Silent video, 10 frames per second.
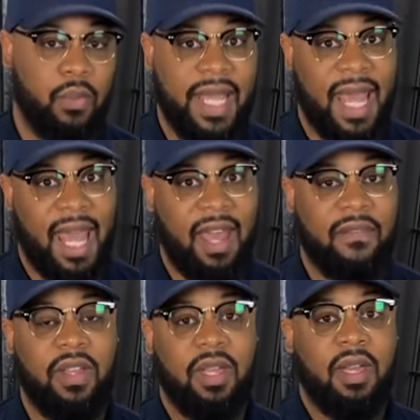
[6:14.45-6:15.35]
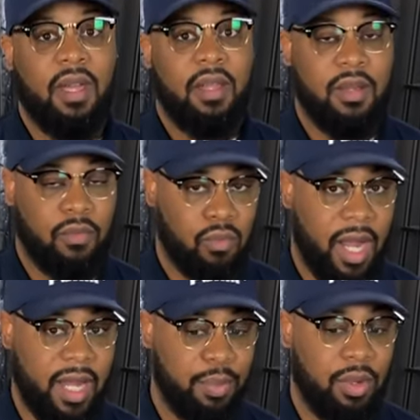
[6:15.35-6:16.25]
We have the
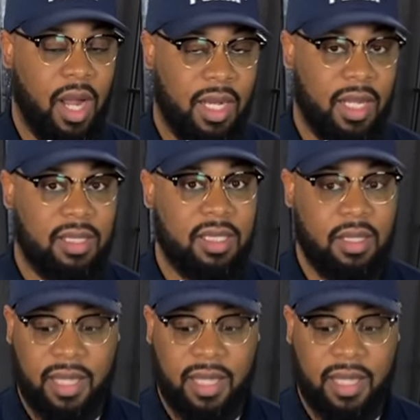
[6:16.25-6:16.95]
right product